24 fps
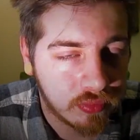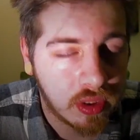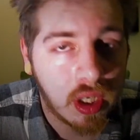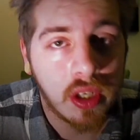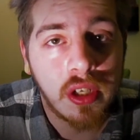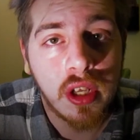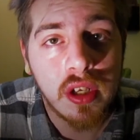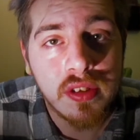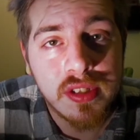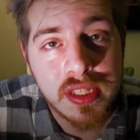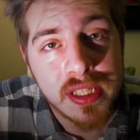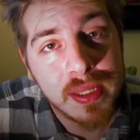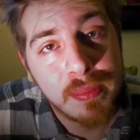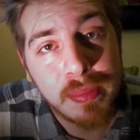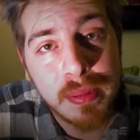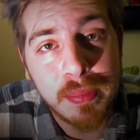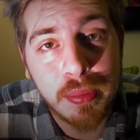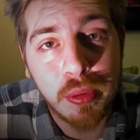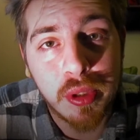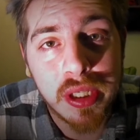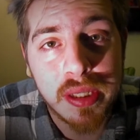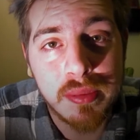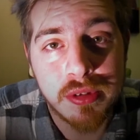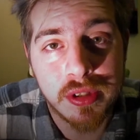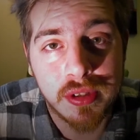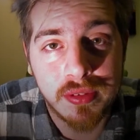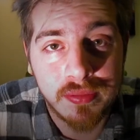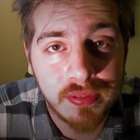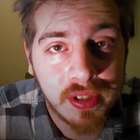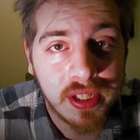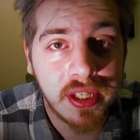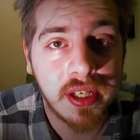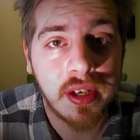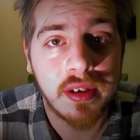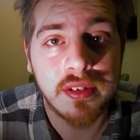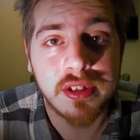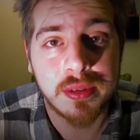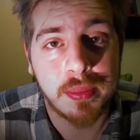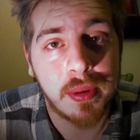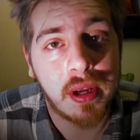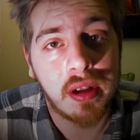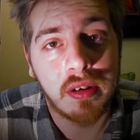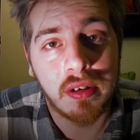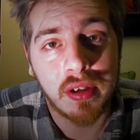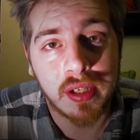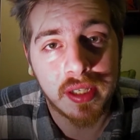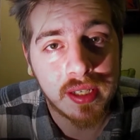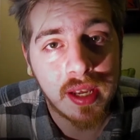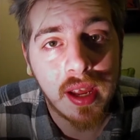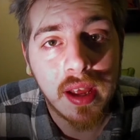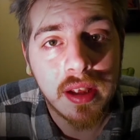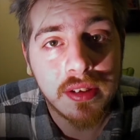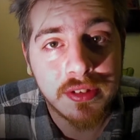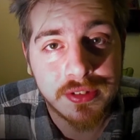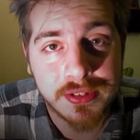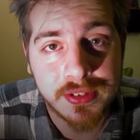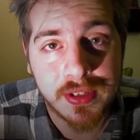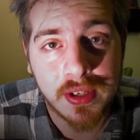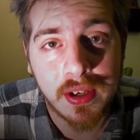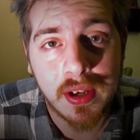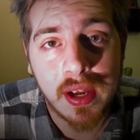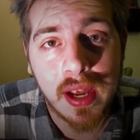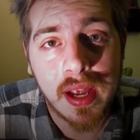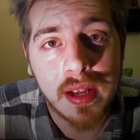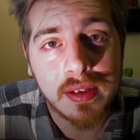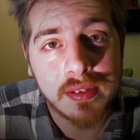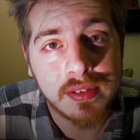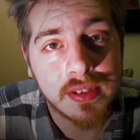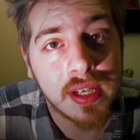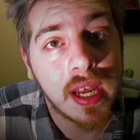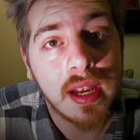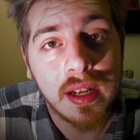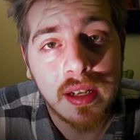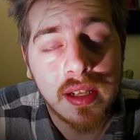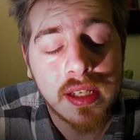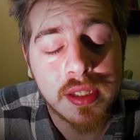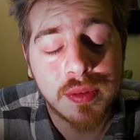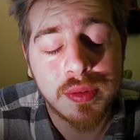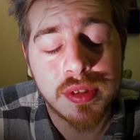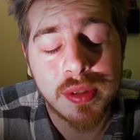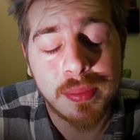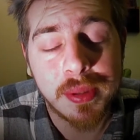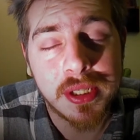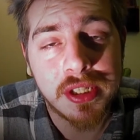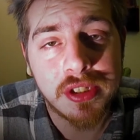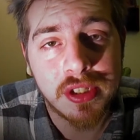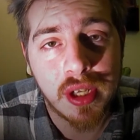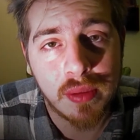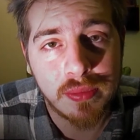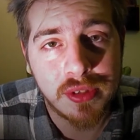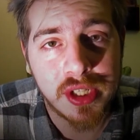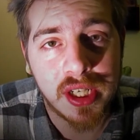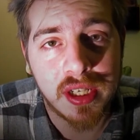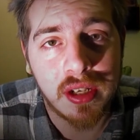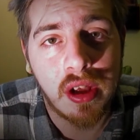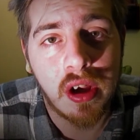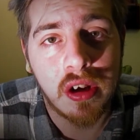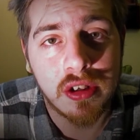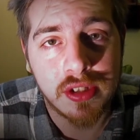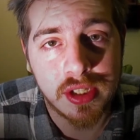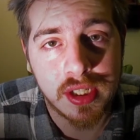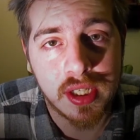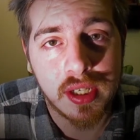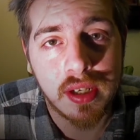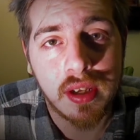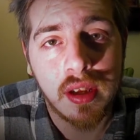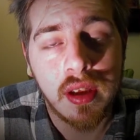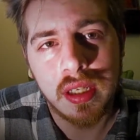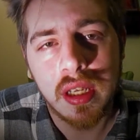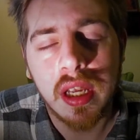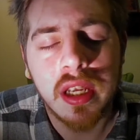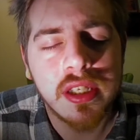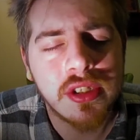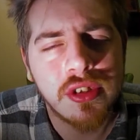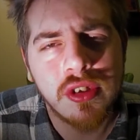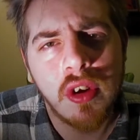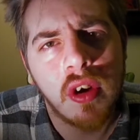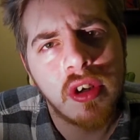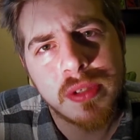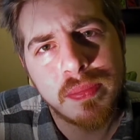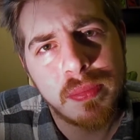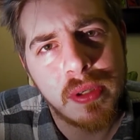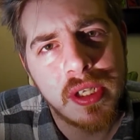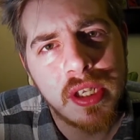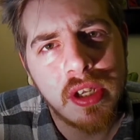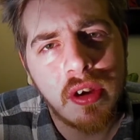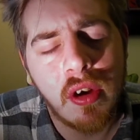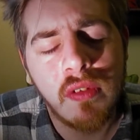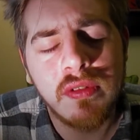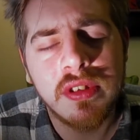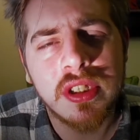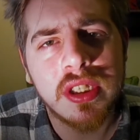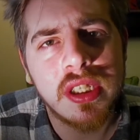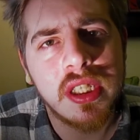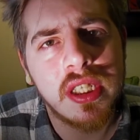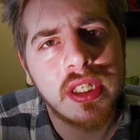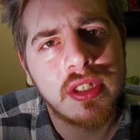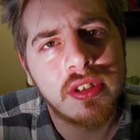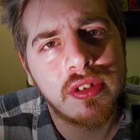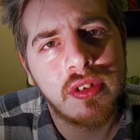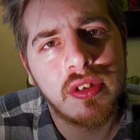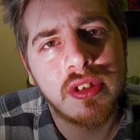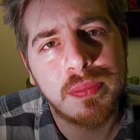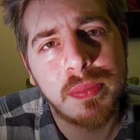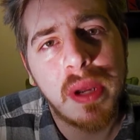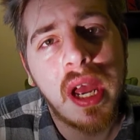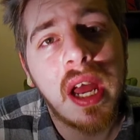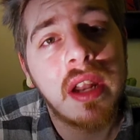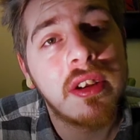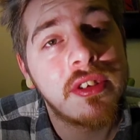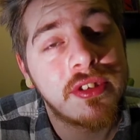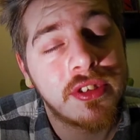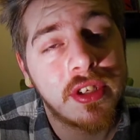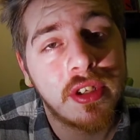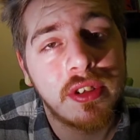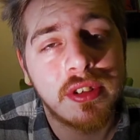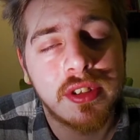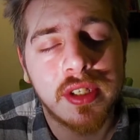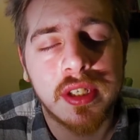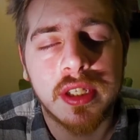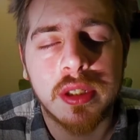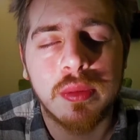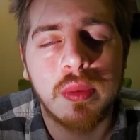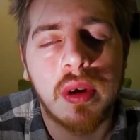I know people keep doing videos about like cancer, and ALS was a big subject last year. It's not as, obviously it's not as bad as those things.